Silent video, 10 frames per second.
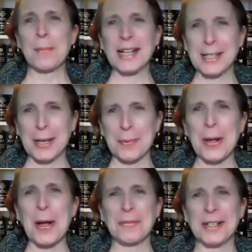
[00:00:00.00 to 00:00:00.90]
my next cup of
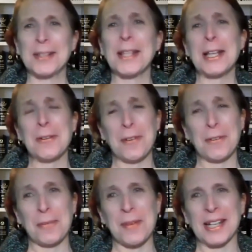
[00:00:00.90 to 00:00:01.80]
coffee. Thank you,
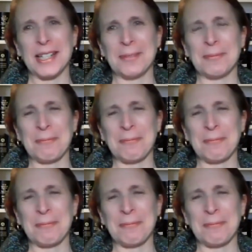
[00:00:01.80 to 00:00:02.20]
everybody.